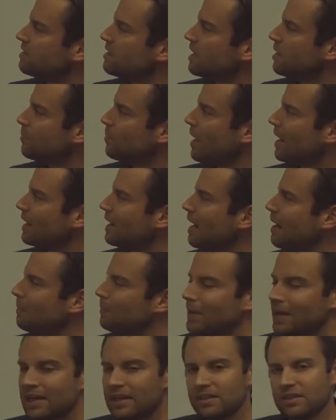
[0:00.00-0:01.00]
to tick back
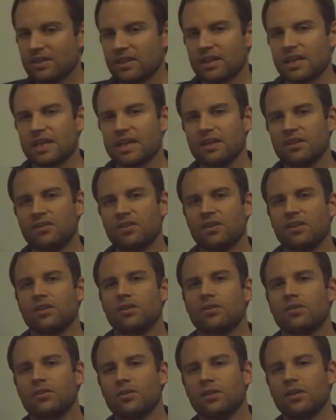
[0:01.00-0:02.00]
up and
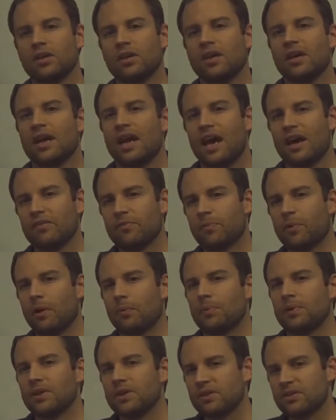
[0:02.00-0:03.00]
continue to have
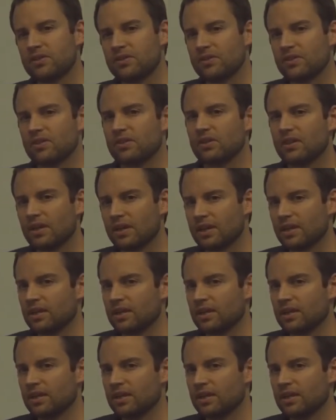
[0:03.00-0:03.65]
properties